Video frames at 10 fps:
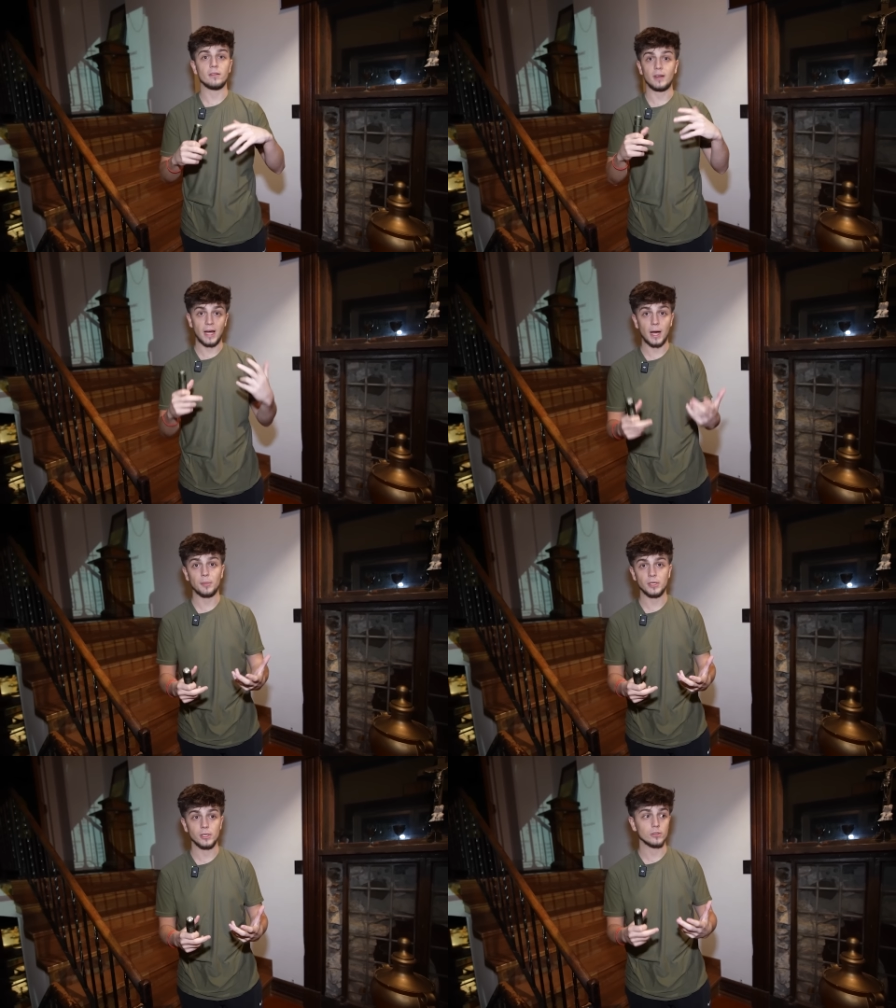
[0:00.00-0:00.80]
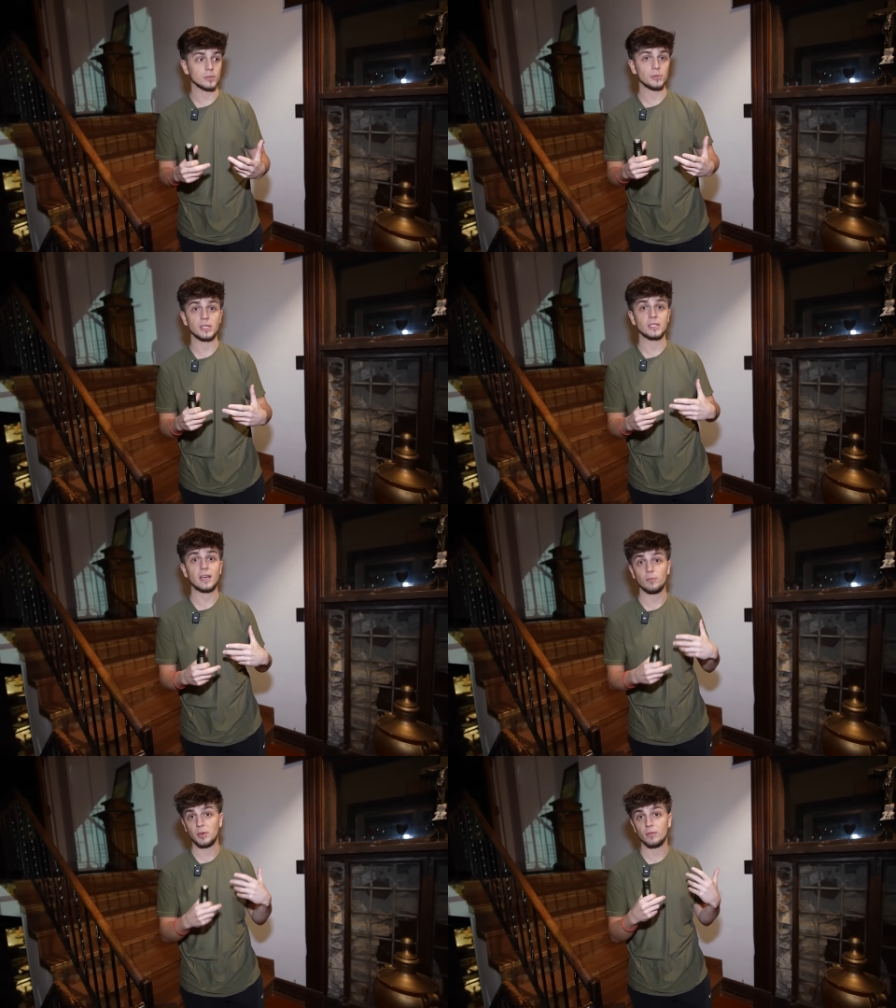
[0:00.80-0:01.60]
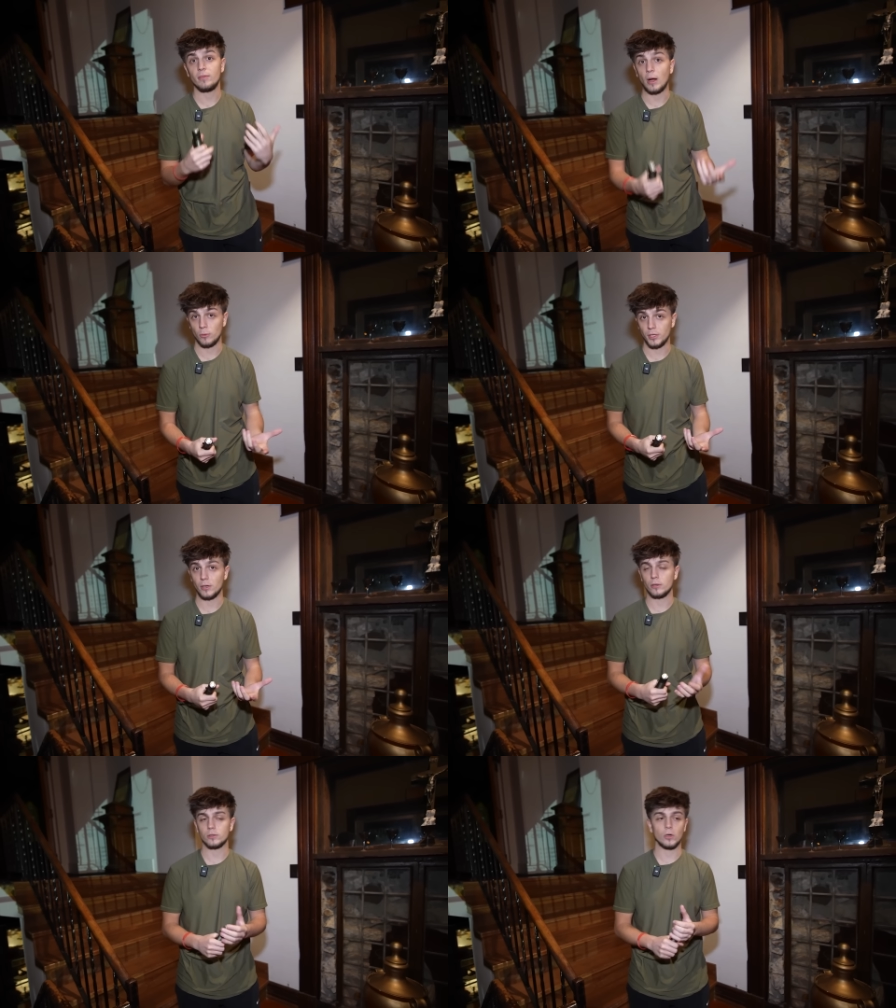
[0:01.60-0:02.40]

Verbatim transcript: have happened here, some things that have been found here.